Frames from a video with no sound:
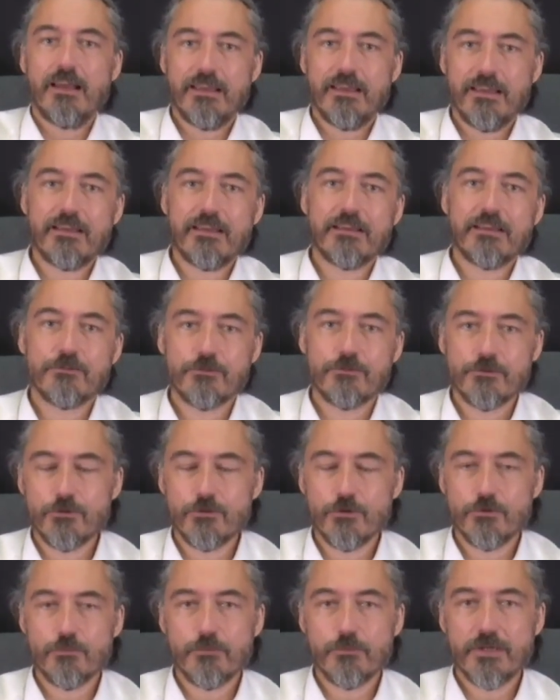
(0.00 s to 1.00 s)
can get to
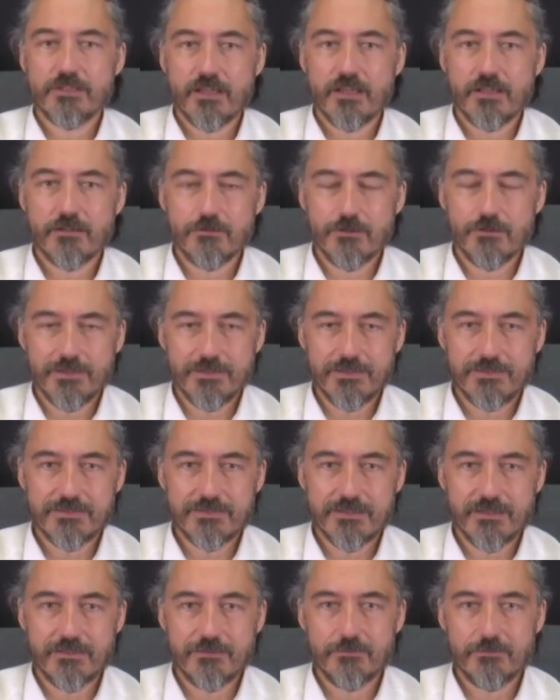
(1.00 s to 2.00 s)
know my shadow
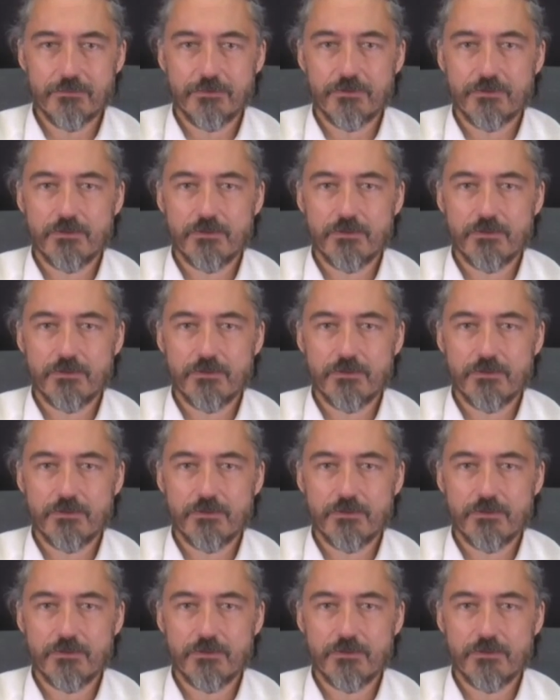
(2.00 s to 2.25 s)
landscape.